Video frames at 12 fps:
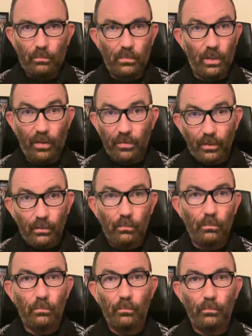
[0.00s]

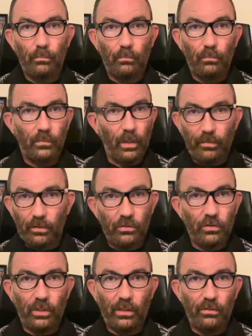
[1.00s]
nothing's
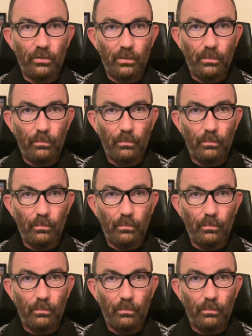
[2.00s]
changed.